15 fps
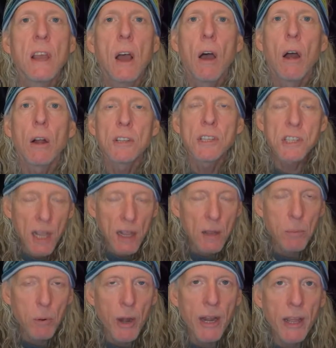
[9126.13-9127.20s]
are
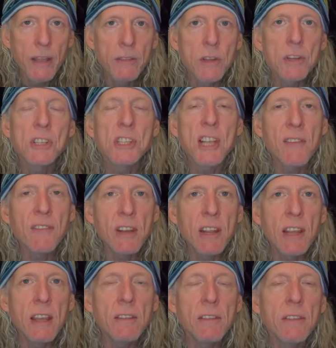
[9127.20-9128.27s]
celebrating their
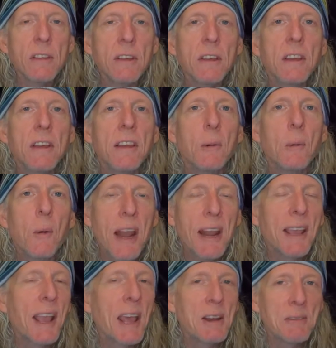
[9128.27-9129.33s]
70th
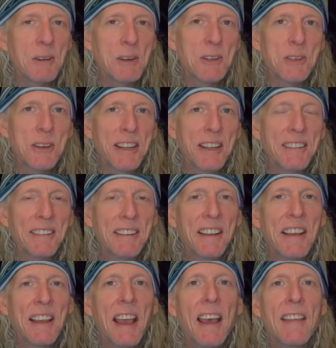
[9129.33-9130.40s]
wedding anniversary,
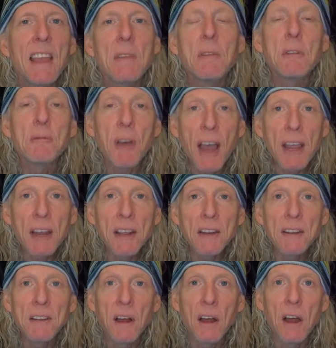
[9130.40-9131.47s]
and they've
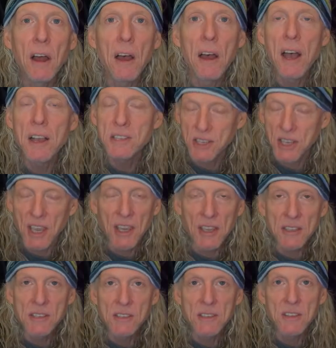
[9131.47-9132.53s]
invited us
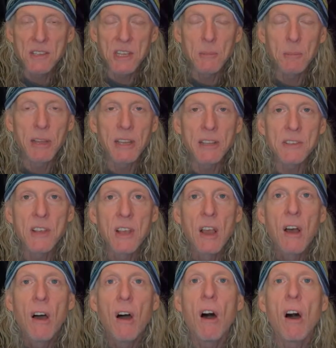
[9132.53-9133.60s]
kids, the siblings,
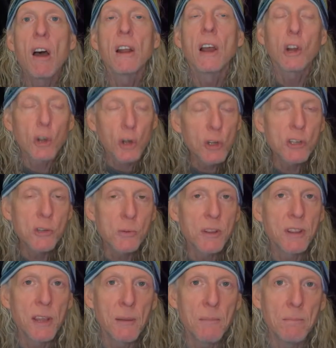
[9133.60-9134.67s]
on a cruise
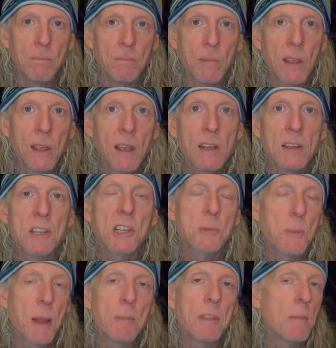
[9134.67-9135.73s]
with them to
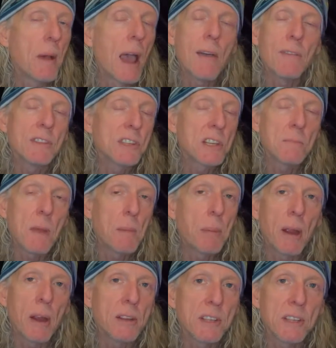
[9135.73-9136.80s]
spend with them. I haven't seen my
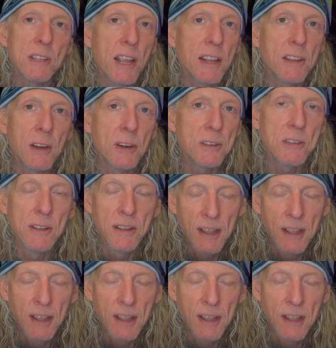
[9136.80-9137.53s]
parents in 10 years,